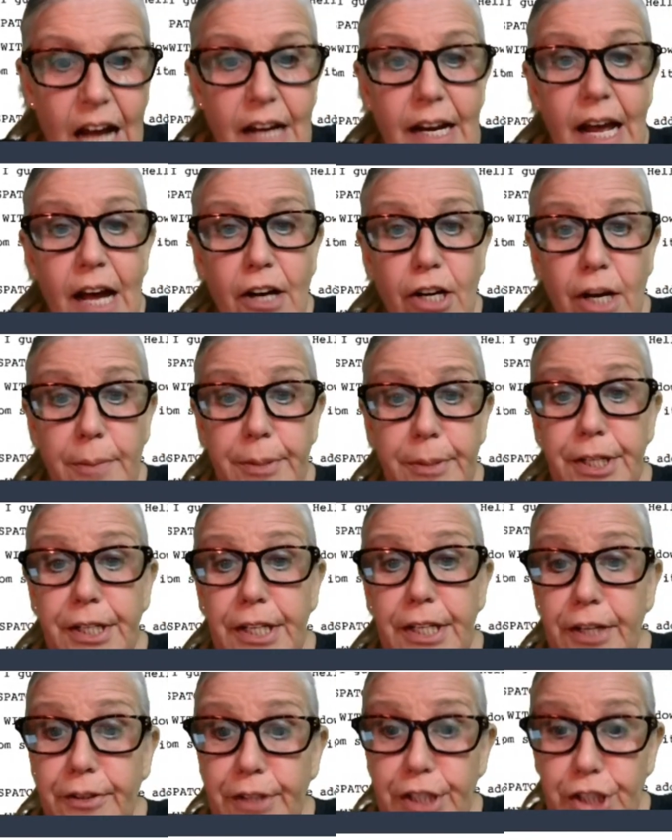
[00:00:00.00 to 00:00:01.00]
and how come you
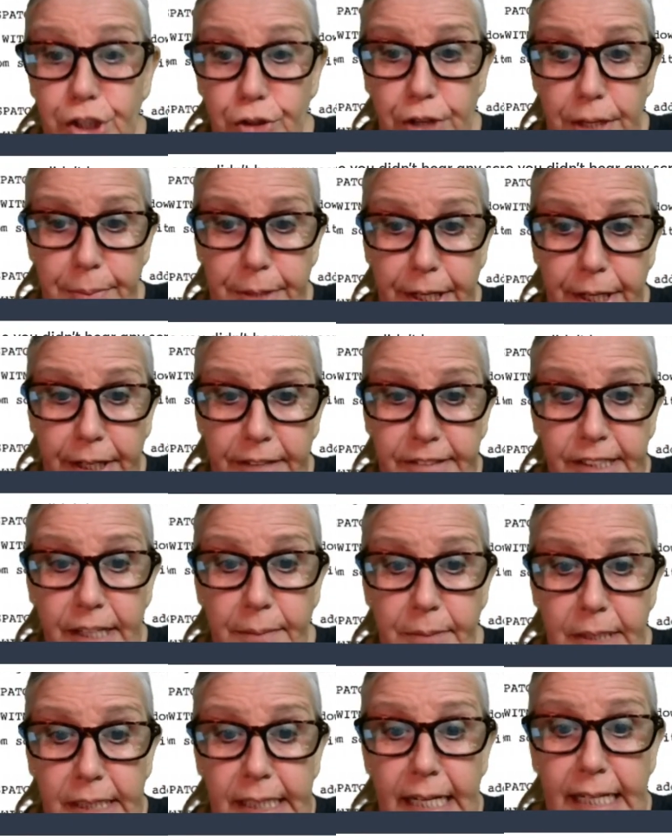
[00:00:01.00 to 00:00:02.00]
didn't hear any screaming? If
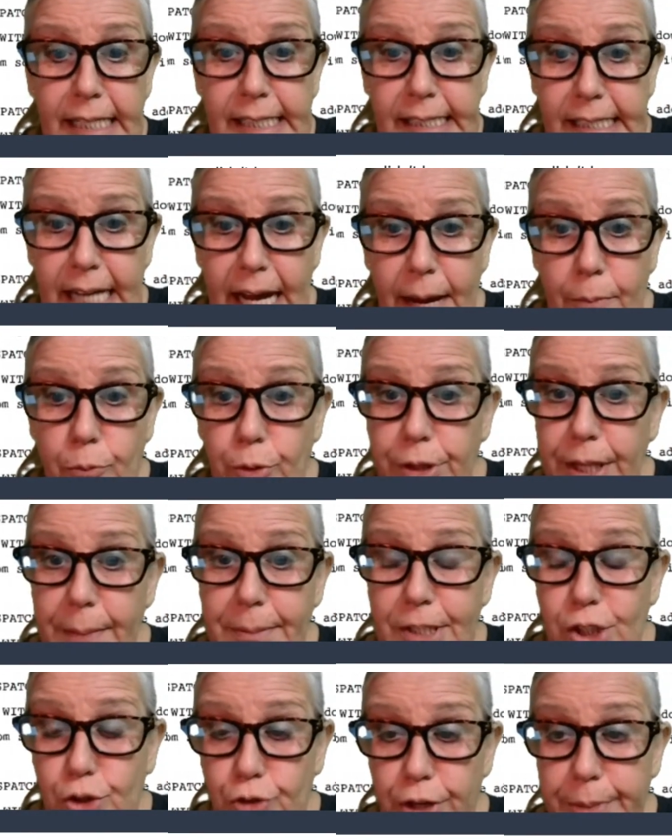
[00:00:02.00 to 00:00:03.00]
someone's getting stabbed, wouldn't
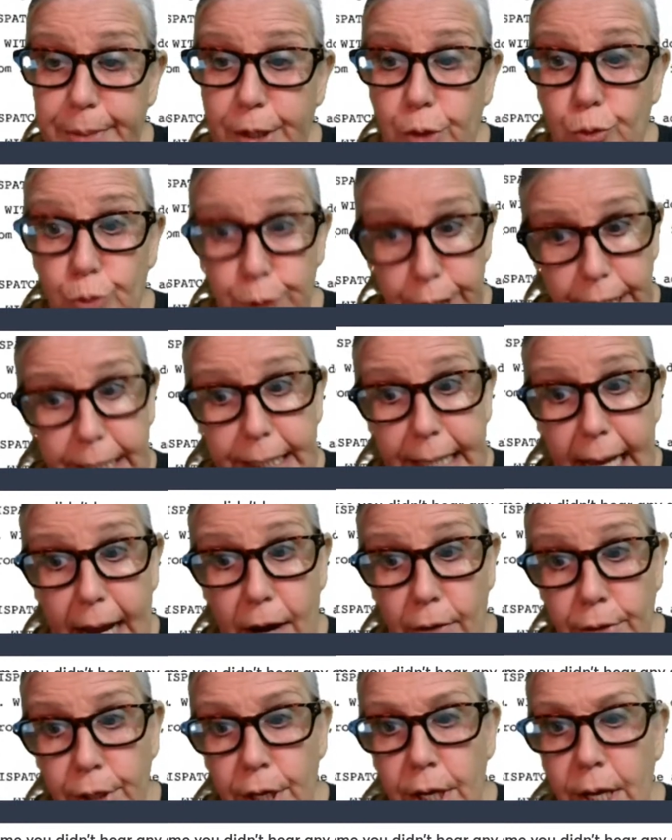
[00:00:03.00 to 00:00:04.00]
they be screaming really
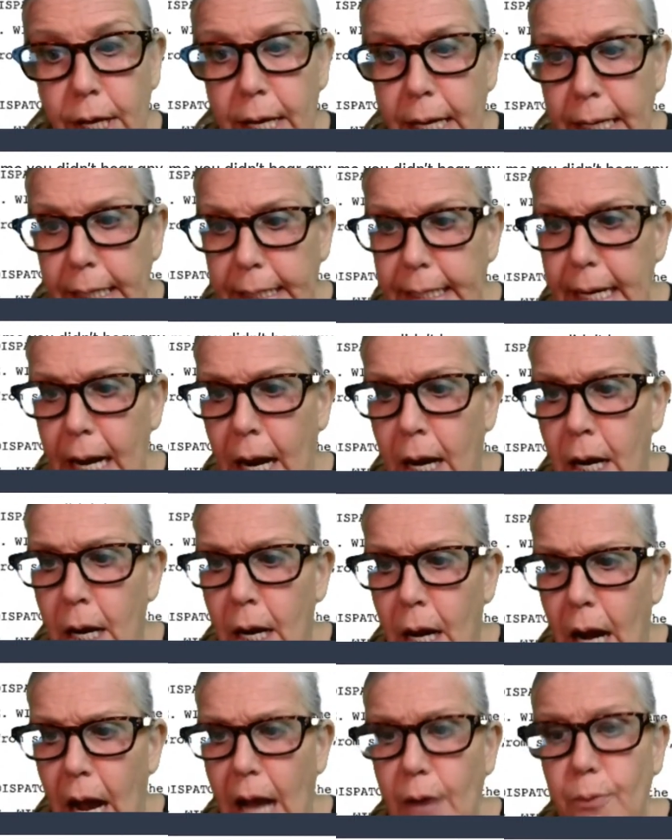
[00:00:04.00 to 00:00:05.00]
loud? Yeah,
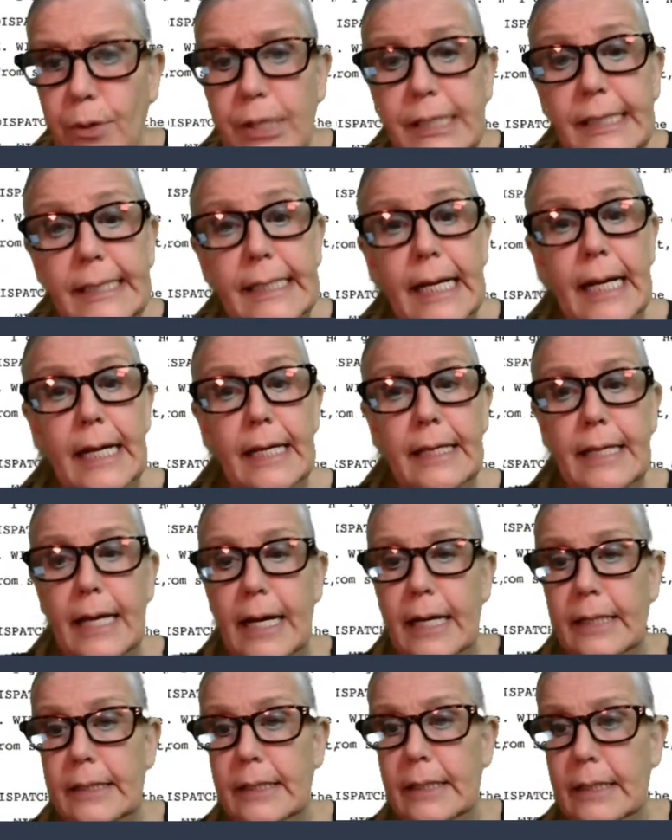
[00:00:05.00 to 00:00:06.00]
I would say
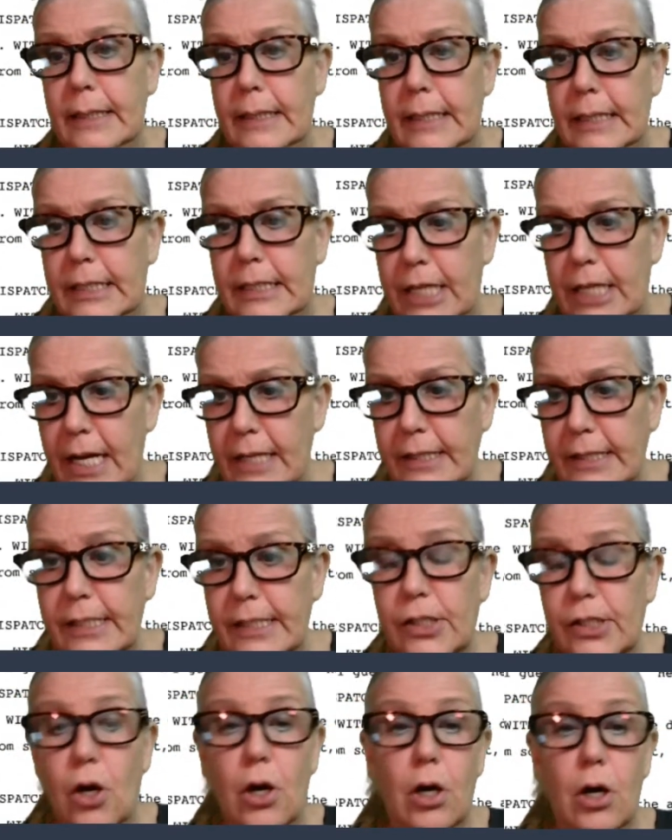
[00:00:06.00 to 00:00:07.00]
that the
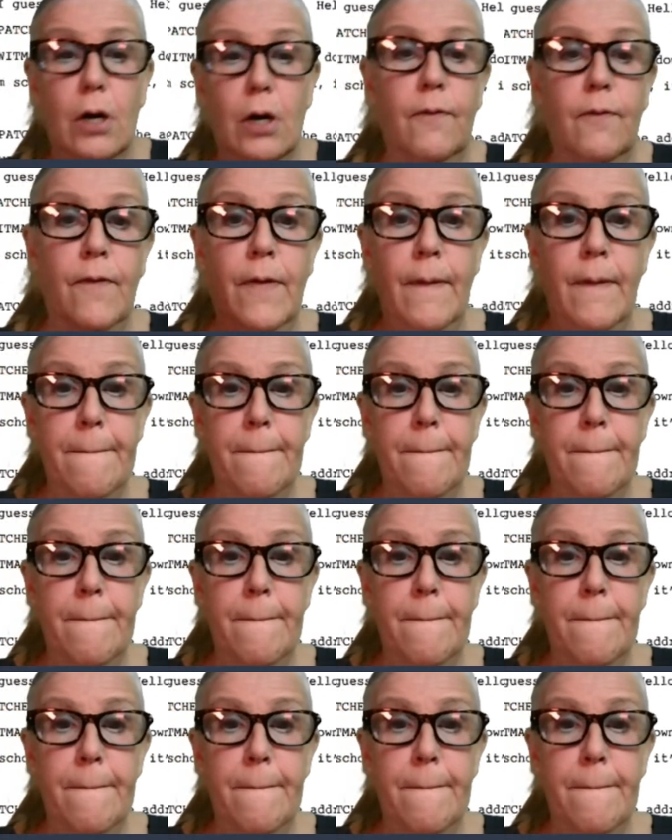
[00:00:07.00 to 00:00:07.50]
chances are,